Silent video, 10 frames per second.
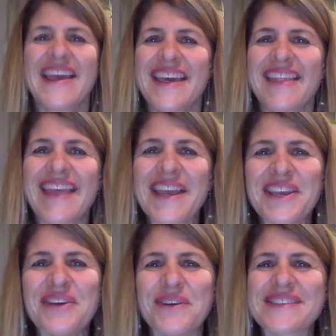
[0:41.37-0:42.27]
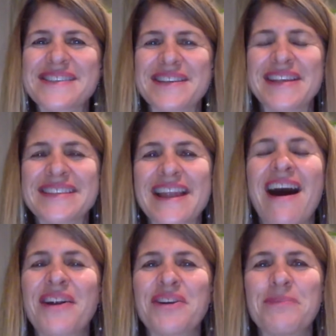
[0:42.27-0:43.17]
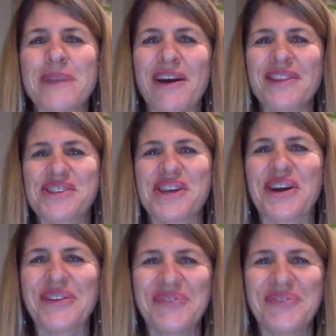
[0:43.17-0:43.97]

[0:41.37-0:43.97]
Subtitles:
Thank you. It's an honor to be on the show.